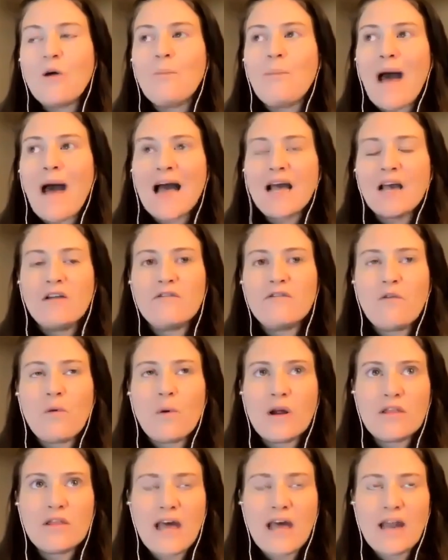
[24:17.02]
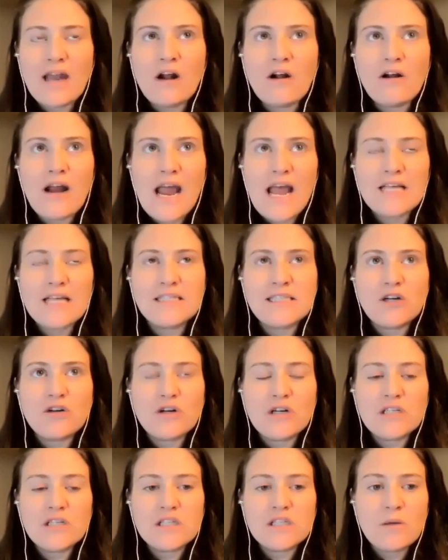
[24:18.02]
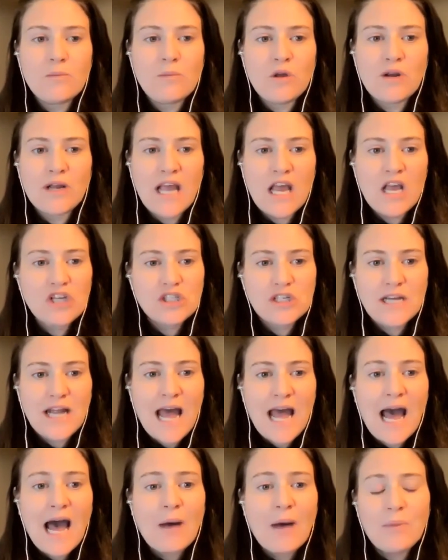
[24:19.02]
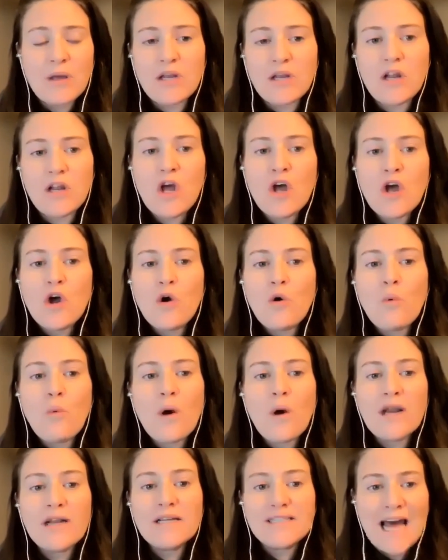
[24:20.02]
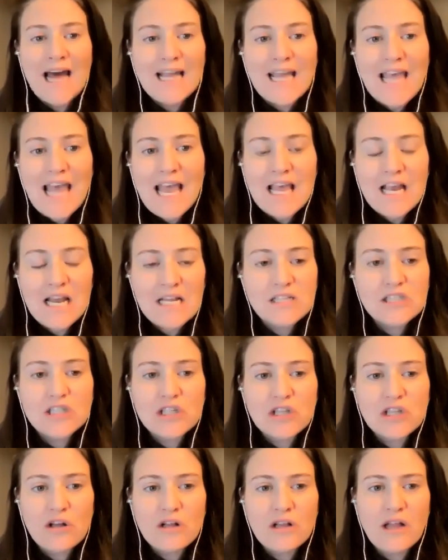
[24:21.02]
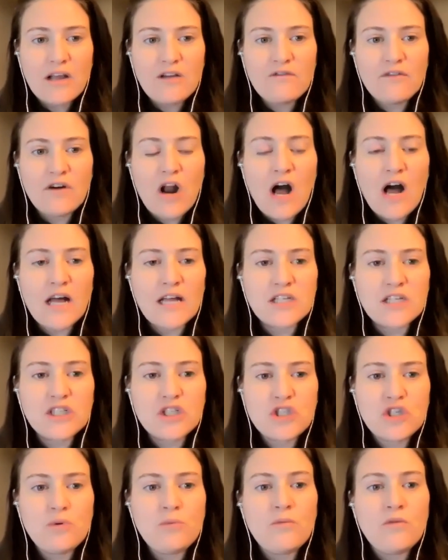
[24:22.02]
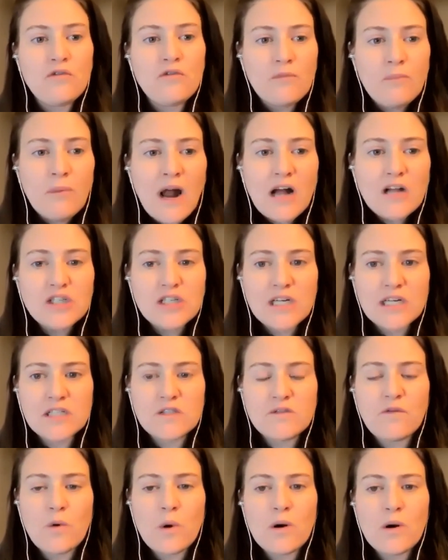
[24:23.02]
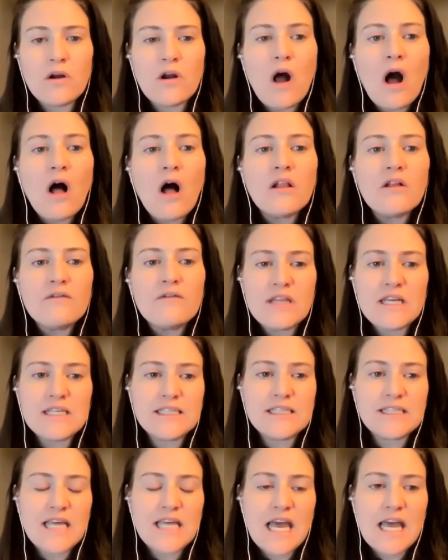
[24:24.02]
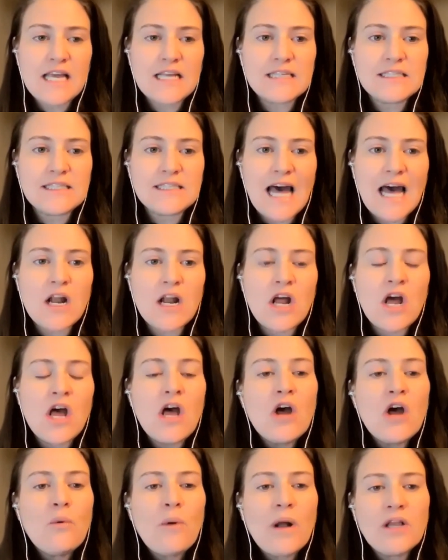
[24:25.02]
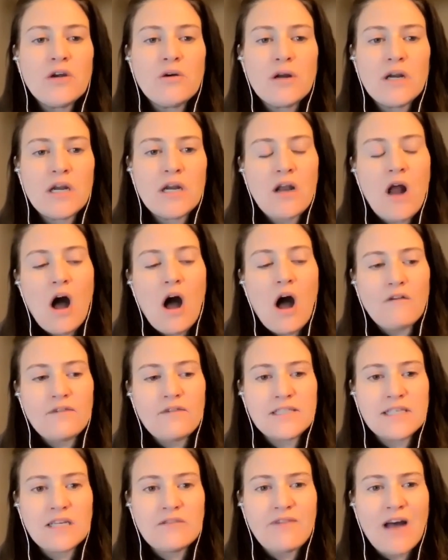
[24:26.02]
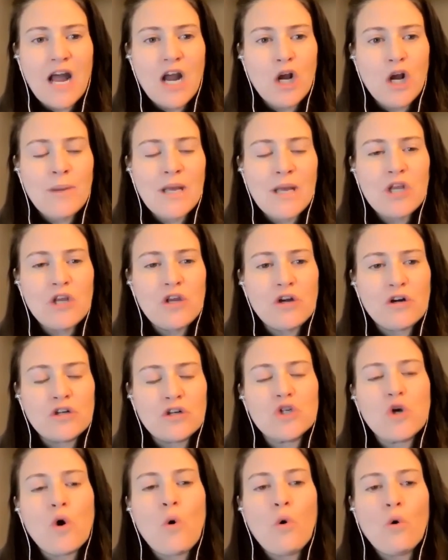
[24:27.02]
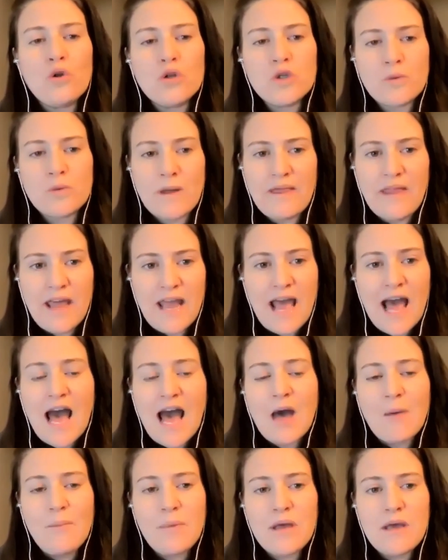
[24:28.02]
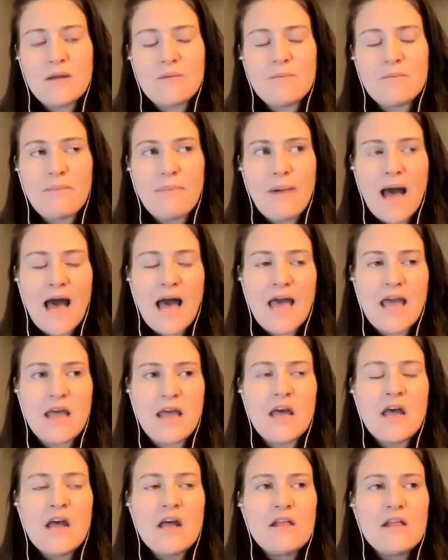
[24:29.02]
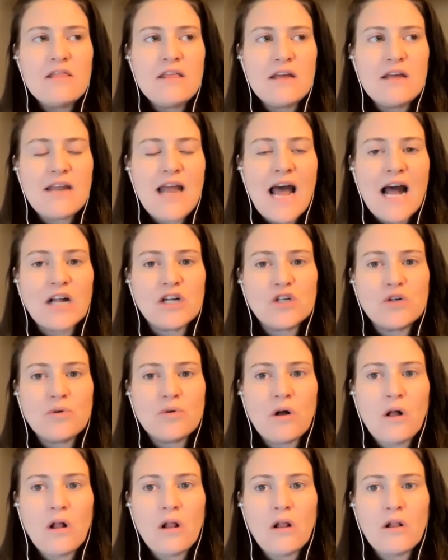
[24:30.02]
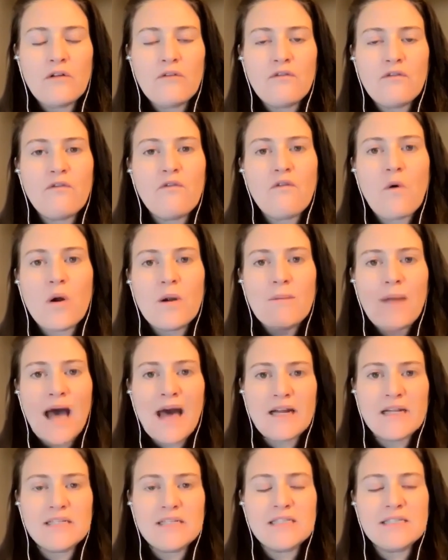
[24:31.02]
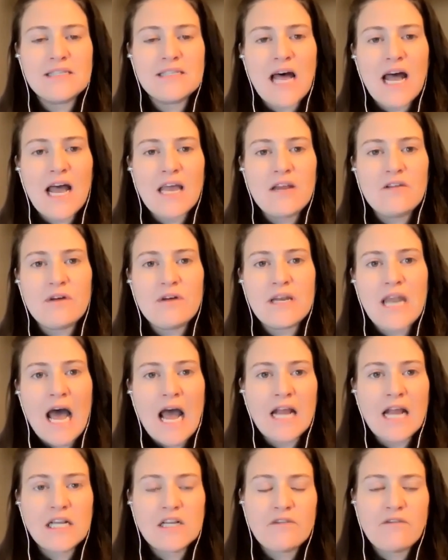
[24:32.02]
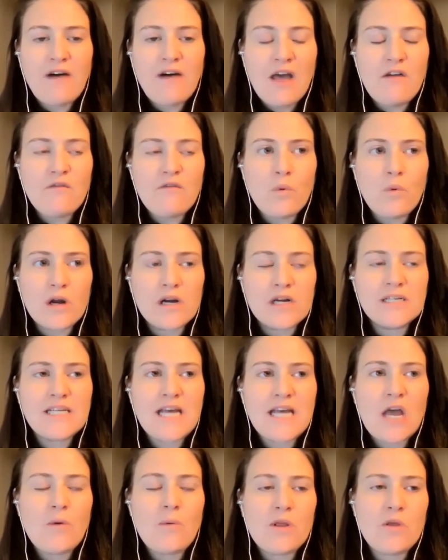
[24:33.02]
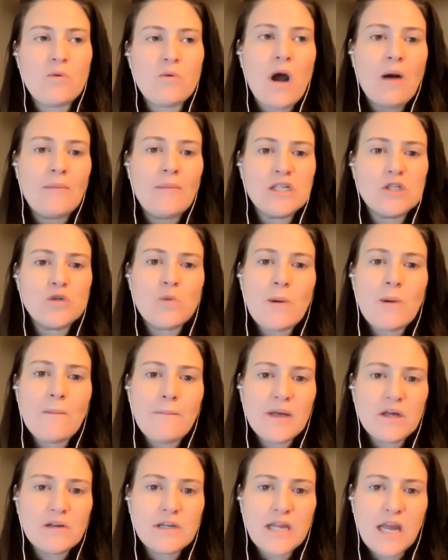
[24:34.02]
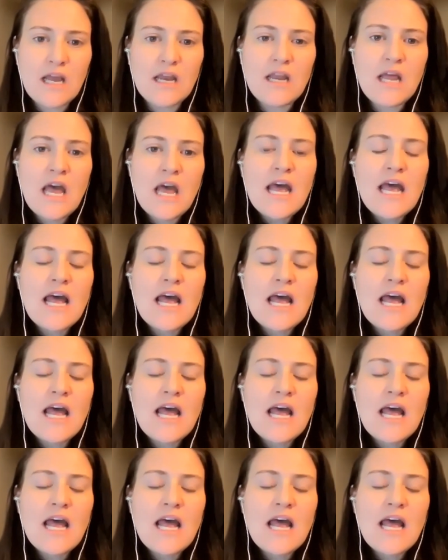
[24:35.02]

back and forth can our asynchronous communication happen, what does that cadence look like for us to move projects forward. All of these things that when you're in an office environment, you're told when they happen by the natural format and design of a 9-to-5 workday when you come into a building.